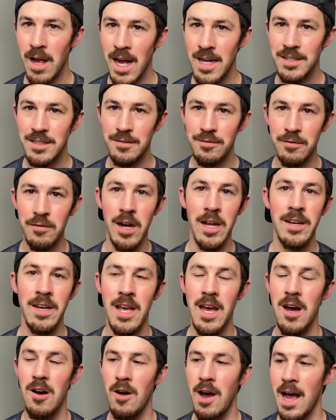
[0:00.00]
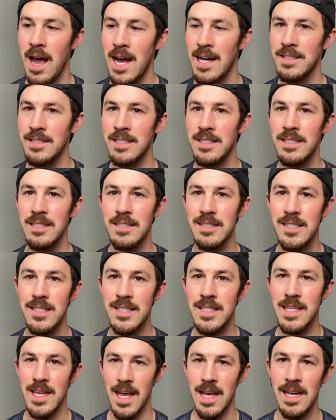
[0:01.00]
as of right now, hasn't
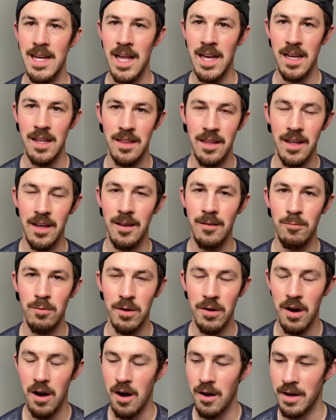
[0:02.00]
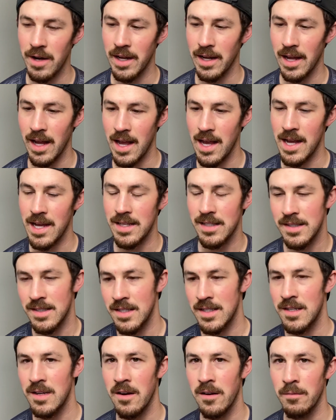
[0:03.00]
said anything regarding a
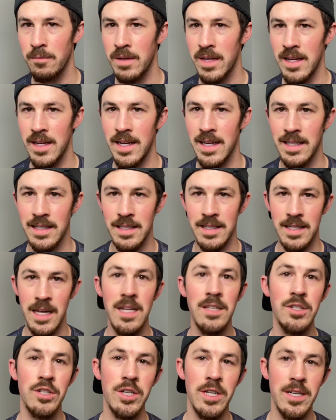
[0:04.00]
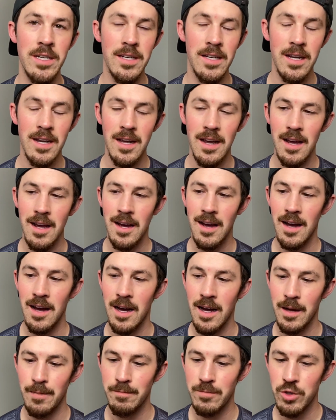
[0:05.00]
CRB extension.
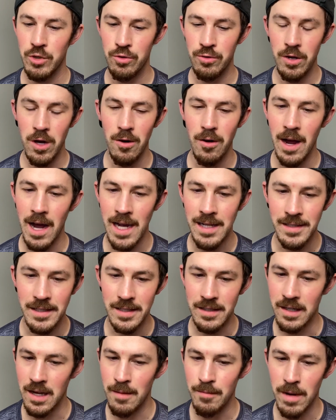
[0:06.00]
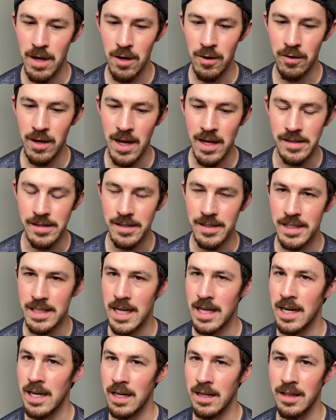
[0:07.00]
Trudeau hasn't come out and
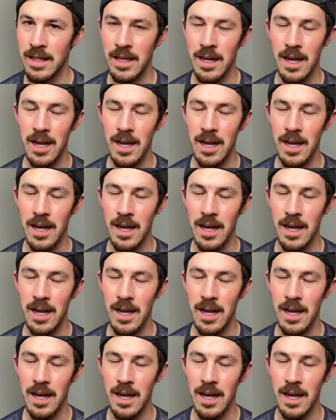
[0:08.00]
said anything.